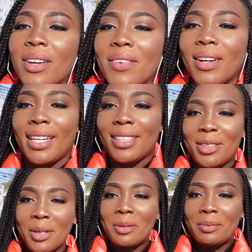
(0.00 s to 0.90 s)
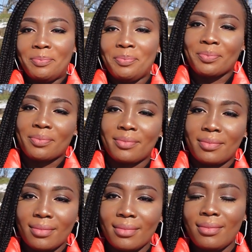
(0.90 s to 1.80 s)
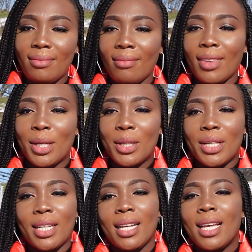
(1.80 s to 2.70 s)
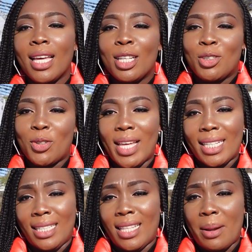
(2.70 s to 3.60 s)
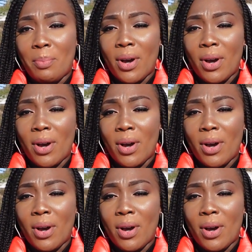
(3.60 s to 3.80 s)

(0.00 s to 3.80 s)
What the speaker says: All right. So, good. So that's that